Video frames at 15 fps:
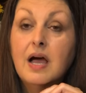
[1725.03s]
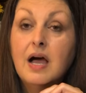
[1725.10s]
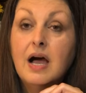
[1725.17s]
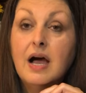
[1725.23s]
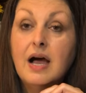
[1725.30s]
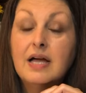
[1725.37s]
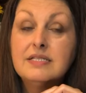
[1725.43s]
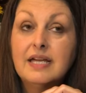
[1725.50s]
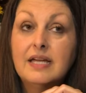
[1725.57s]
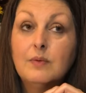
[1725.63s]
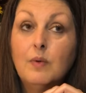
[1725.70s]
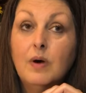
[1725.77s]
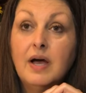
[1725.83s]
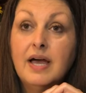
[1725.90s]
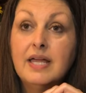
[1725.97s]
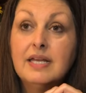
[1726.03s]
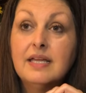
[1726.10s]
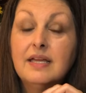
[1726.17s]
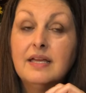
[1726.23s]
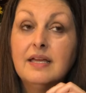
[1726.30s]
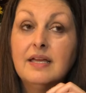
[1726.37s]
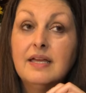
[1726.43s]
I tell you what,
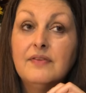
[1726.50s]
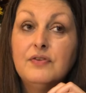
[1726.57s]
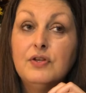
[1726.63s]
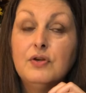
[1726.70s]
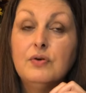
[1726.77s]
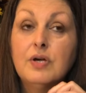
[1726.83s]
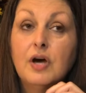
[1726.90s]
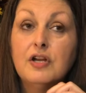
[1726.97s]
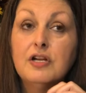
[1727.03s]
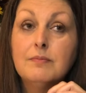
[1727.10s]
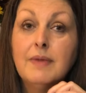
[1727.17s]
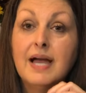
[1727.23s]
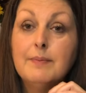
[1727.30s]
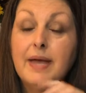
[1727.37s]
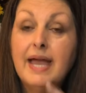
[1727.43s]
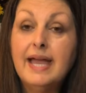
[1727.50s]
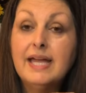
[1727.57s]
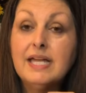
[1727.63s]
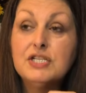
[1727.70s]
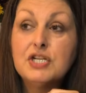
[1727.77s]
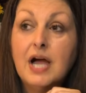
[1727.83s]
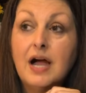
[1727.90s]
if you go to my
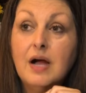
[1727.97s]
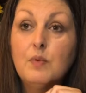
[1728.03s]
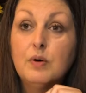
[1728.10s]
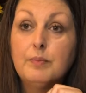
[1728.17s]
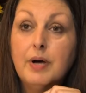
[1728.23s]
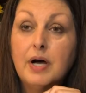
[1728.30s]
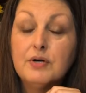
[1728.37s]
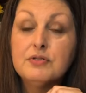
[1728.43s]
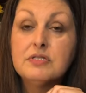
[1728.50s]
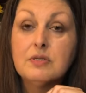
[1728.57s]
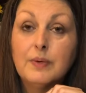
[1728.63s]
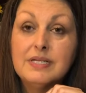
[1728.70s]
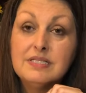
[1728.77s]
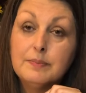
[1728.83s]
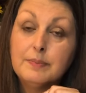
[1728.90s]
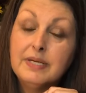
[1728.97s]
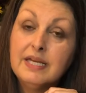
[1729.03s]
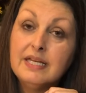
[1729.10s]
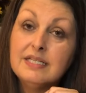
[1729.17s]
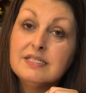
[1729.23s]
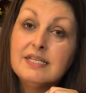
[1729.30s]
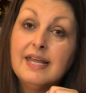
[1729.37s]
page, I will post the
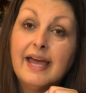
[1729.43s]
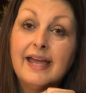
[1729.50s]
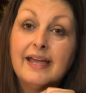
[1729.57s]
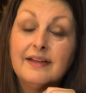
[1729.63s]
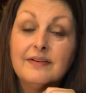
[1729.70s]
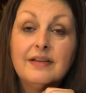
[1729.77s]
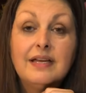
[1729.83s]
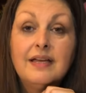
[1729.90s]
recipe today.